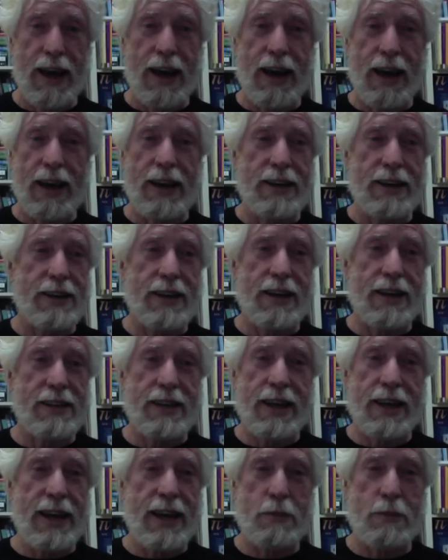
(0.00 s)
And it
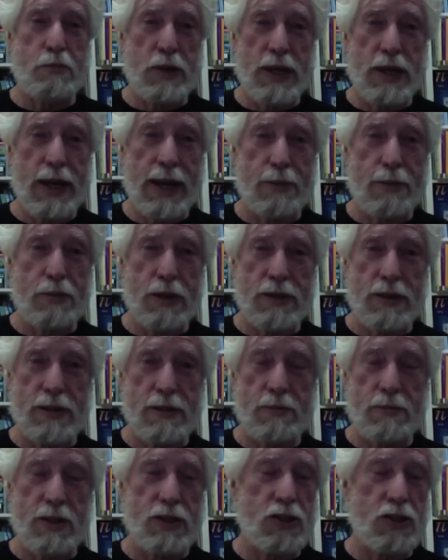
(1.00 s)
can't be capitalism.